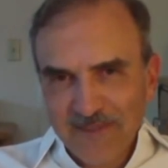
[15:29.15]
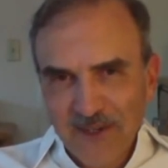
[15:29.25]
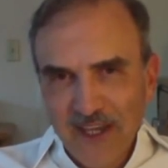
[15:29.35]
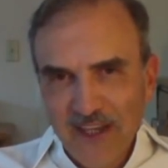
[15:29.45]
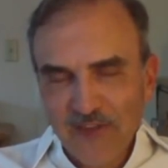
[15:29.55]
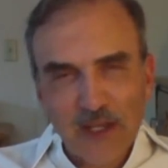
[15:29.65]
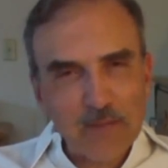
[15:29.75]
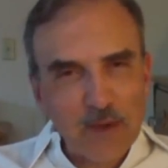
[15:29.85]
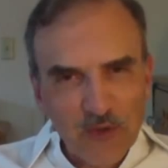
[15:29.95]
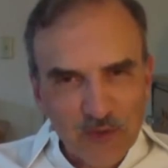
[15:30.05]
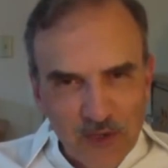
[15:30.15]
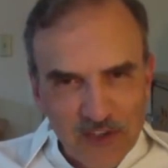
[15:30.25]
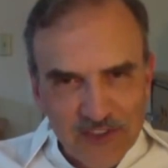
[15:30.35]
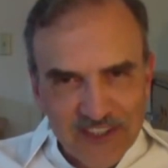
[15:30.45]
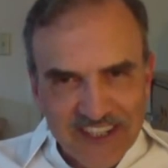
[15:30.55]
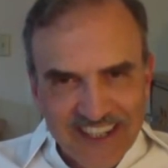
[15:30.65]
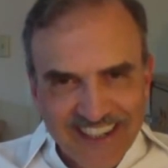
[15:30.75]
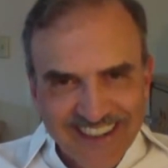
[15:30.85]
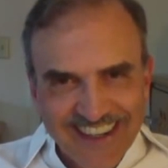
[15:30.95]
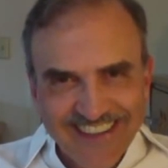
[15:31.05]
Okay. It's like a bonus question, isn't it?
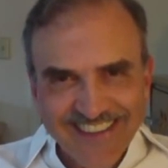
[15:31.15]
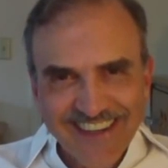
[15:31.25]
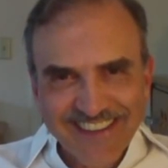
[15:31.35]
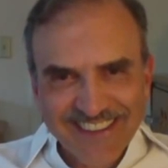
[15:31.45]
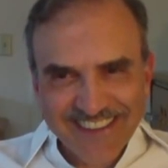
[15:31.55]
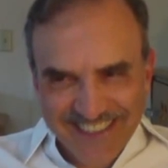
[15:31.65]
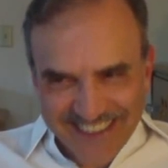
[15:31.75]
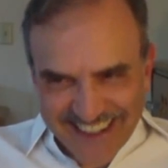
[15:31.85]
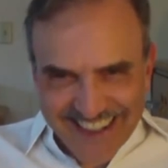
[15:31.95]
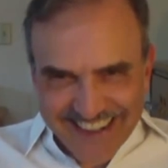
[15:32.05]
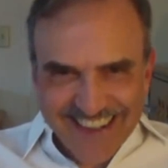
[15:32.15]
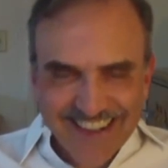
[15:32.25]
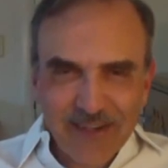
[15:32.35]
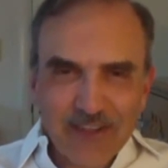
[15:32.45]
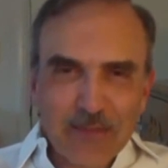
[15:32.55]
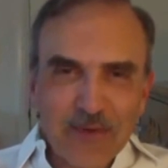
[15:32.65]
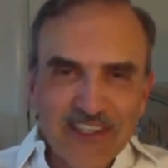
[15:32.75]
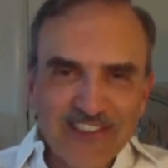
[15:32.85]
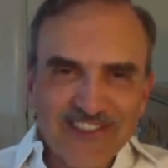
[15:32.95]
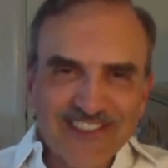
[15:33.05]
Okay. It's out there. Go get it. Go get the
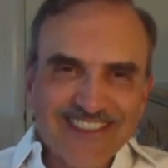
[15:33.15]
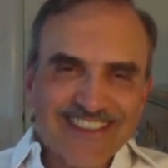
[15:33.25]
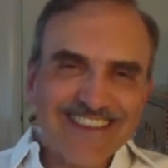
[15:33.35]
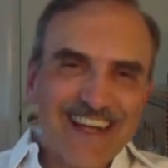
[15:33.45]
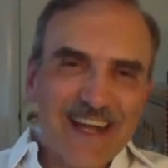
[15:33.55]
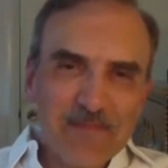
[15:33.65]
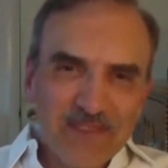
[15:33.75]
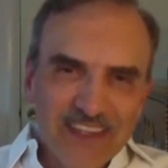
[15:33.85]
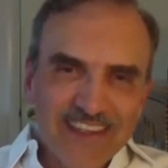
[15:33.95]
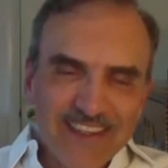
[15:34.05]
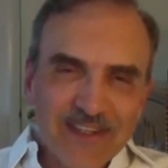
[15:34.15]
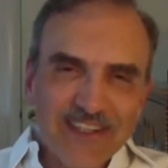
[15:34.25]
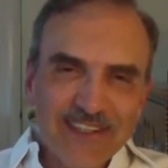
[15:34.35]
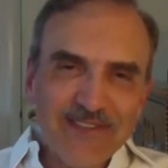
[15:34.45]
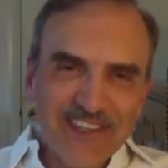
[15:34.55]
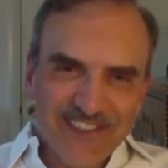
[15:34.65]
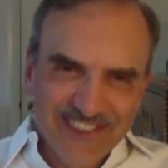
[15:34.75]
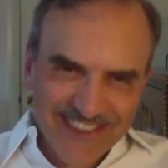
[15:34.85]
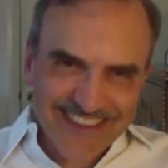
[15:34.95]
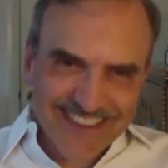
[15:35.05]
points. You can do
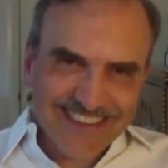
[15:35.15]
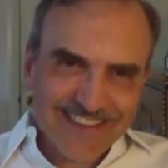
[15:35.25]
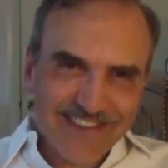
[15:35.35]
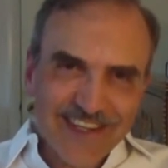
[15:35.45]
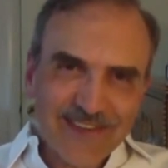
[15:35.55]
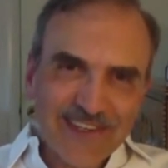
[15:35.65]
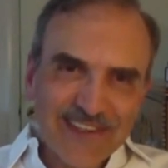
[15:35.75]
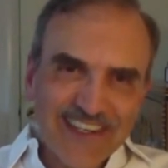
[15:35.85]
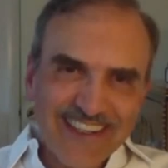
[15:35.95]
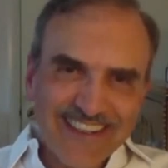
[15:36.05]
this. So anyway, go ahead.